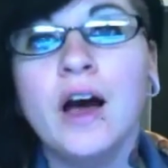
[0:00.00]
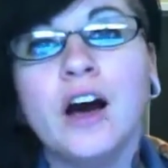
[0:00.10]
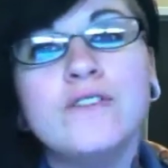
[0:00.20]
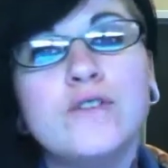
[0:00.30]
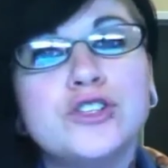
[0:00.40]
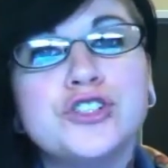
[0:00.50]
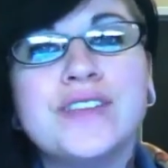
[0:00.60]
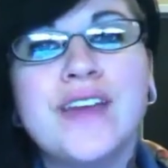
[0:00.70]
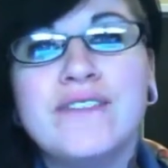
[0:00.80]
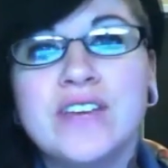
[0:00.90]

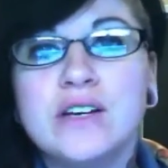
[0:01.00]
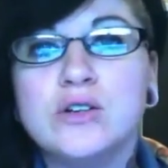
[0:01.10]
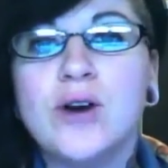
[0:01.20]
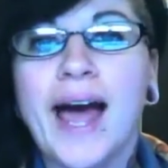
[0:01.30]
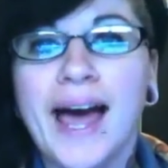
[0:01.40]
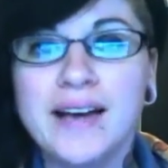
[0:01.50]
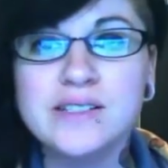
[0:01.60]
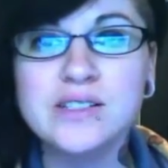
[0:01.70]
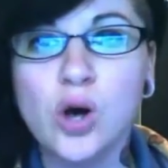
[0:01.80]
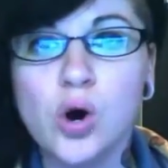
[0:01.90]
Unfortunately, that vehicle has
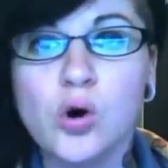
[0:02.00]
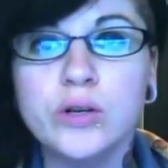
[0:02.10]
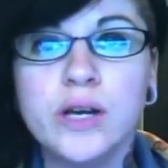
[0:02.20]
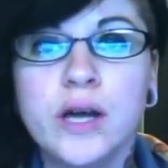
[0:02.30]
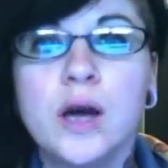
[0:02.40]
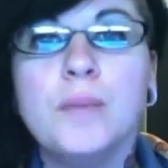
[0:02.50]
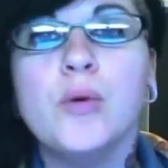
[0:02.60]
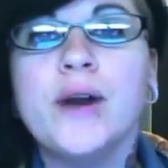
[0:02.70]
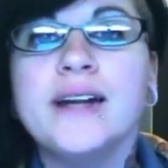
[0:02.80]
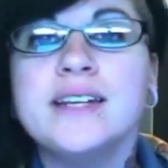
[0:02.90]
sold, but
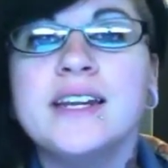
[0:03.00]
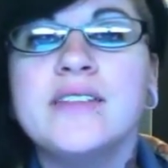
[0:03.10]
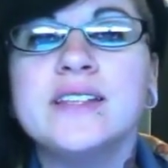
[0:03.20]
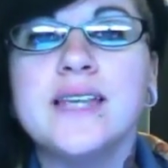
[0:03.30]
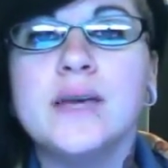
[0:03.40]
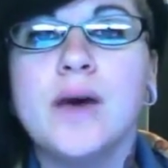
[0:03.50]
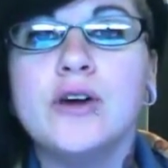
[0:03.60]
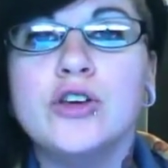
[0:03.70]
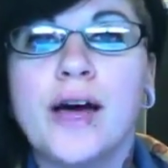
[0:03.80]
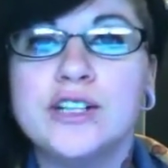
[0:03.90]
what I did in this email,
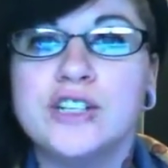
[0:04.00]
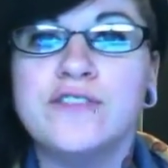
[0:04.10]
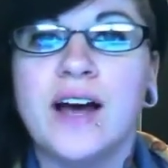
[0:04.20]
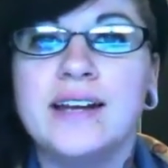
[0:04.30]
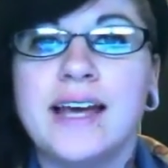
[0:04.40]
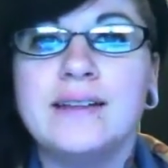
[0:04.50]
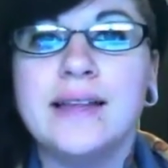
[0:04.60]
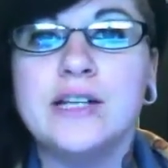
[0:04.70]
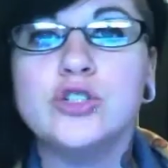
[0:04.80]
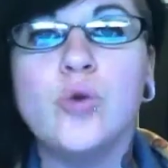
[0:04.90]
you'll actually find a
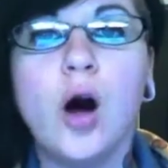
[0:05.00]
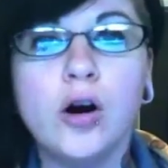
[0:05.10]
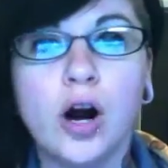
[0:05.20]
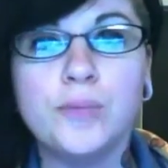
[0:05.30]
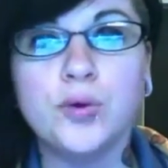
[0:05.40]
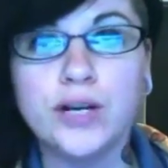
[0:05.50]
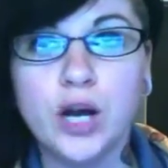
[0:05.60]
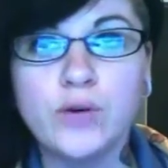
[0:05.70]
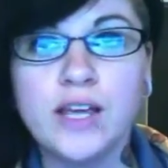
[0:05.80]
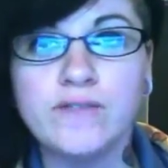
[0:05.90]
link to all our
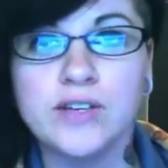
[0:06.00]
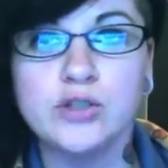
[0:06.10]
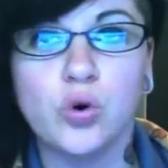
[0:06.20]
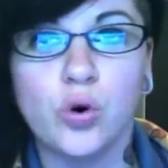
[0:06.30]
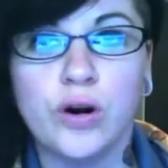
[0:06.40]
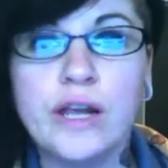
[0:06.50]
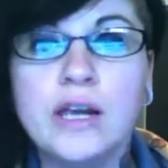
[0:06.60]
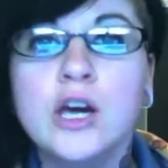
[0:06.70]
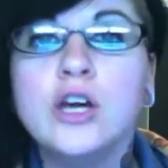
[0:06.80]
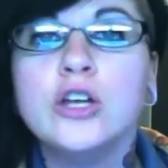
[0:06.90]
pre-owned inventory.
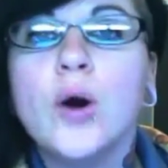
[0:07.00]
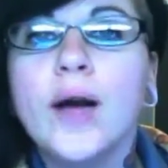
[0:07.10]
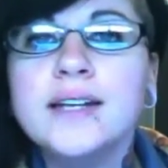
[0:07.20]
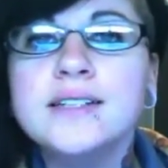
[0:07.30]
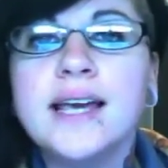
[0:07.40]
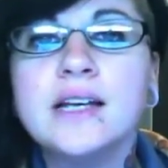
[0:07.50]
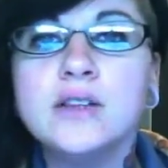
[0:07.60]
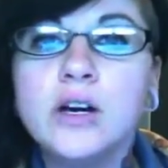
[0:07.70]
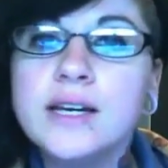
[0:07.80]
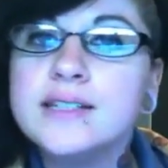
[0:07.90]
Go ahead and take a
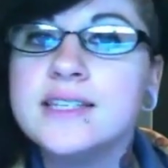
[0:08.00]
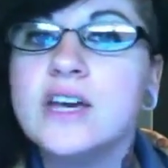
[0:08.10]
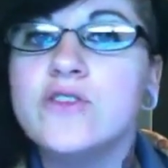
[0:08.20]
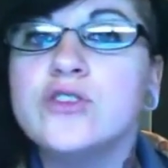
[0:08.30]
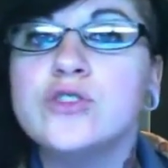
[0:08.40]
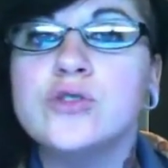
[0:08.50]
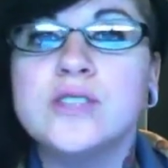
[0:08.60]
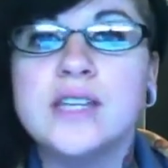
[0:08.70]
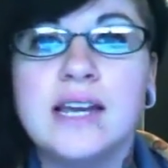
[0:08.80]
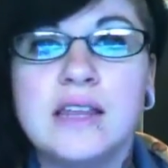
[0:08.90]
look and see if you do
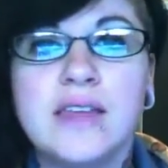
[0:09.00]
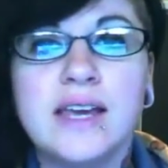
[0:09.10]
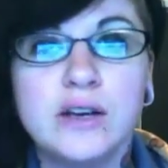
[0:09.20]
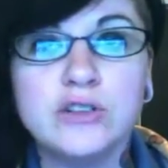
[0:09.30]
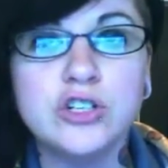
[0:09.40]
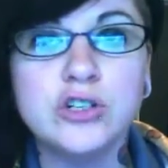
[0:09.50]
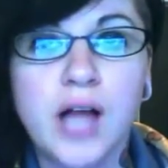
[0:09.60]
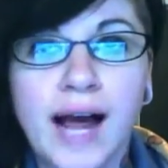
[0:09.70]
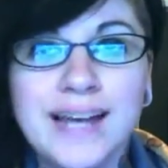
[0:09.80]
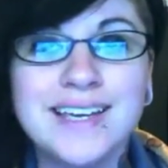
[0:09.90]
see anything else you
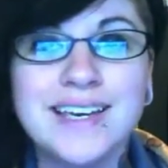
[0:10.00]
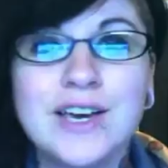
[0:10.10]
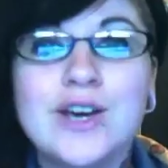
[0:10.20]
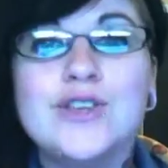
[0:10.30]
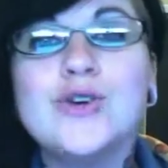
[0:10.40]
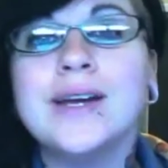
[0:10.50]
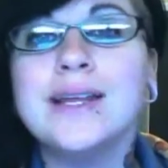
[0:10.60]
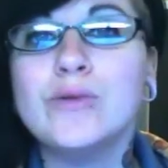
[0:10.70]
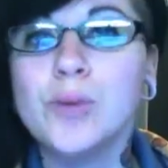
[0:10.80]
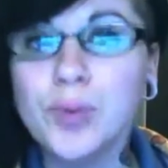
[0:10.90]
like. You can
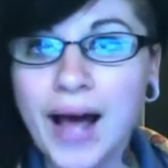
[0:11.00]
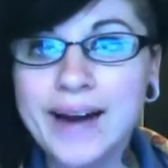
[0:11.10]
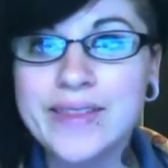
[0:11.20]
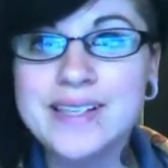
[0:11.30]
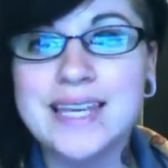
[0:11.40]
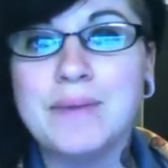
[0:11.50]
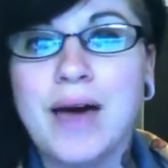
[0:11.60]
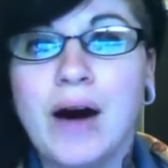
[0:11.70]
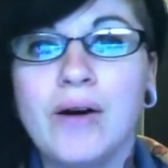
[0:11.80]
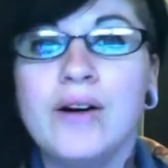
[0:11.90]
either reply to this
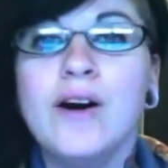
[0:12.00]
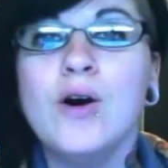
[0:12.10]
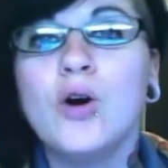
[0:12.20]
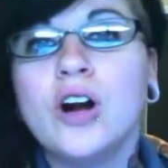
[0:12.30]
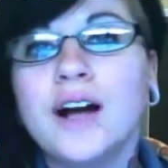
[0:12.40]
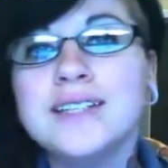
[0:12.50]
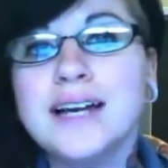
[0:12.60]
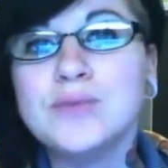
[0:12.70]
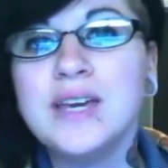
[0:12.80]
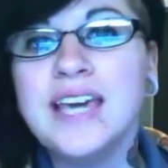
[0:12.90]
email or
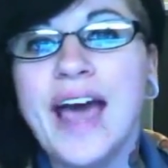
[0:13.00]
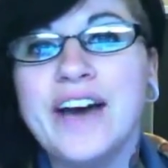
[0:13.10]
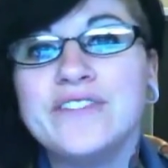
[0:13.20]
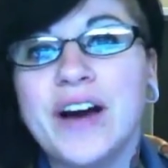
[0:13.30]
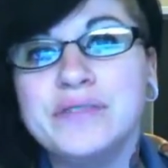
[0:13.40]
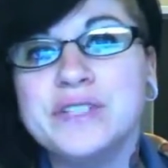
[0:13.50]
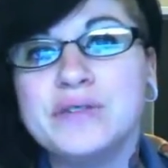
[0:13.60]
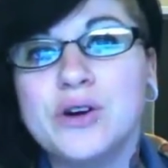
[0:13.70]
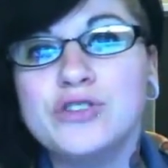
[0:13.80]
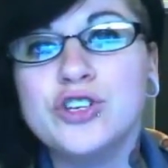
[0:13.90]
contact me at
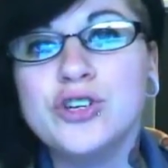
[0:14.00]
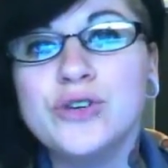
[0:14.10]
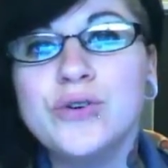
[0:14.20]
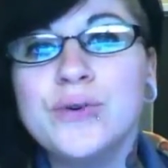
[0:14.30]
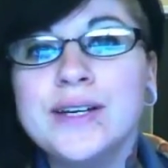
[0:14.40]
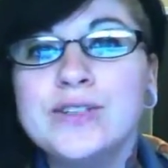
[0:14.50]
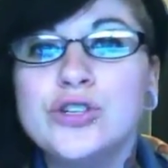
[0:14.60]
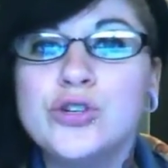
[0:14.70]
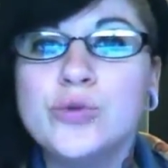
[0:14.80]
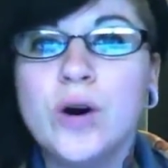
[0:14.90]
502
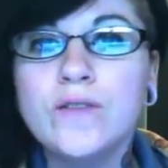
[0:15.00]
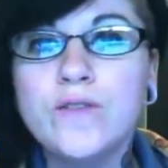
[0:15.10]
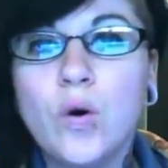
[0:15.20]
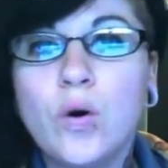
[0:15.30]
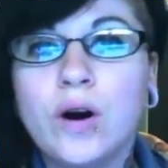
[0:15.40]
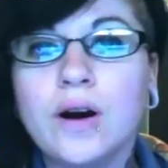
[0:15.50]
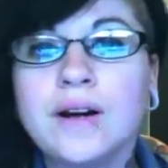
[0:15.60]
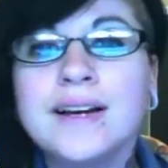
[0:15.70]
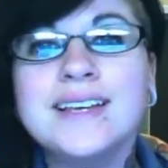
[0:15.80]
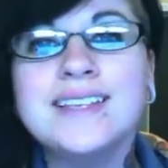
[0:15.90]

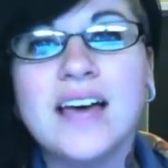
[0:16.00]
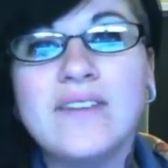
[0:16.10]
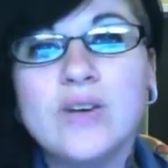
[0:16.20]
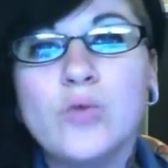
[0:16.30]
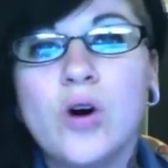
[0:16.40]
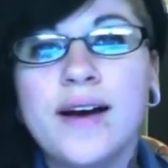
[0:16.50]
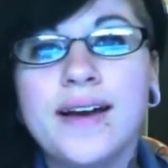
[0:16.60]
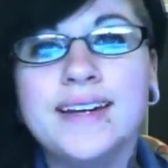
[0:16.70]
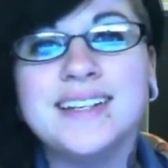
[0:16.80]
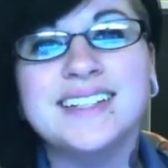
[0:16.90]

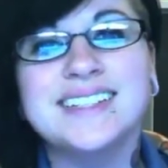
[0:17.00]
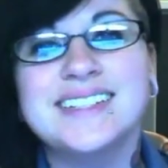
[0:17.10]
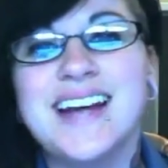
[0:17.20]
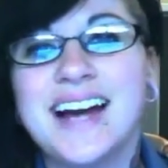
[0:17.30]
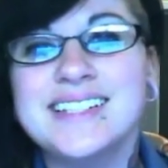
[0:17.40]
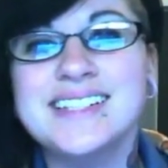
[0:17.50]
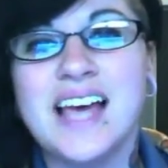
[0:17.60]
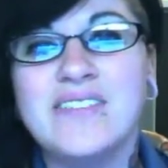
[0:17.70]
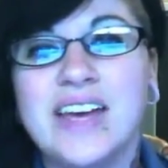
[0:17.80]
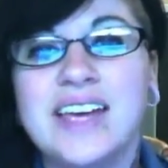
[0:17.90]
214
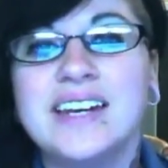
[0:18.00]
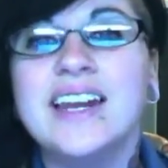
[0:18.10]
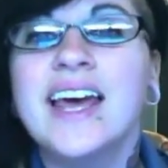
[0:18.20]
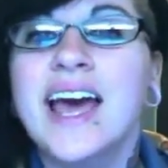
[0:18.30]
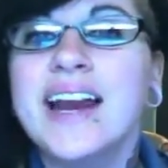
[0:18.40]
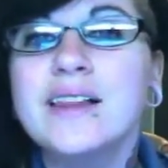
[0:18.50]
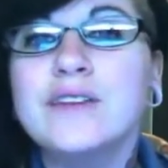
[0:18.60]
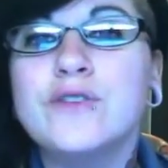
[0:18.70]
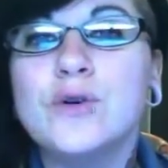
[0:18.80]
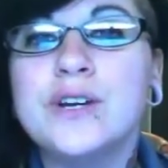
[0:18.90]
seven, And I look
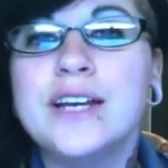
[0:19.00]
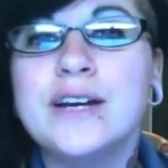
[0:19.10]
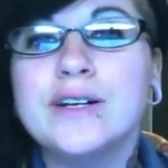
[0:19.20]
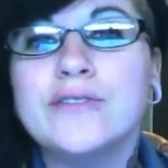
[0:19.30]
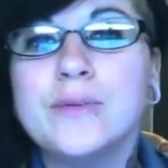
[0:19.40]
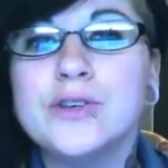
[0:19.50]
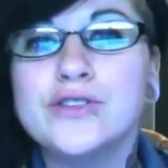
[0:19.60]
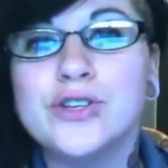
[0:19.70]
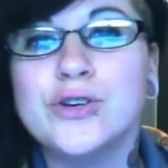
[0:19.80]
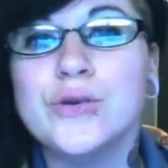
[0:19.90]
forward to hearing from you
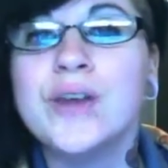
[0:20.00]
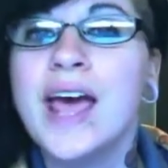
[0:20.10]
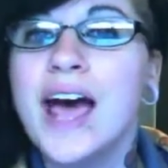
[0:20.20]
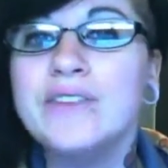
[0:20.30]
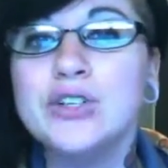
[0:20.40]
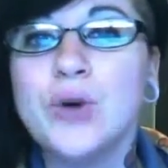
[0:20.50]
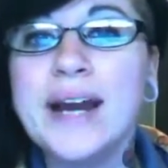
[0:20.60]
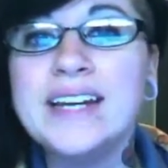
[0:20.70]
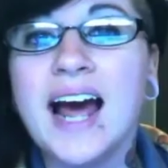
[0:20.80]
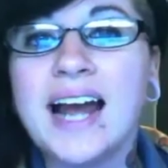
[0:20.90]
soon. Have a
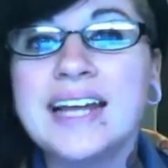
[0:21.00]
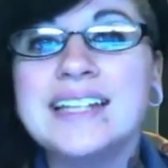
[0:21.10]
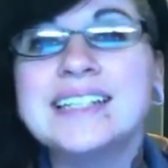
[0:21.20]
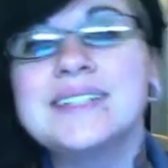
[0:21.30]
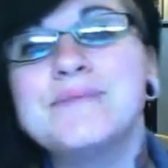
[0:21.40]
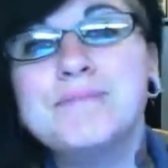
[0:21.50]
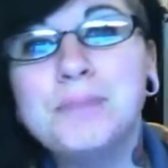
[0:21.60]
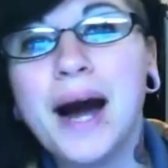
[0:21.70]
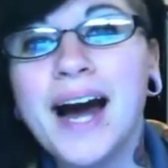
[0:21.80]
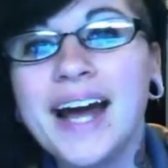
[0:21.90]
great night.
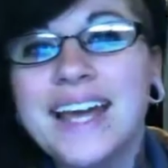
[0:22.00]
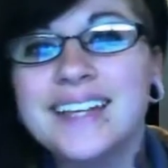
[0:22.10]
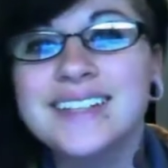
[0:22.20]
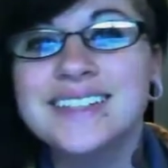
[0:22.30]
Bye.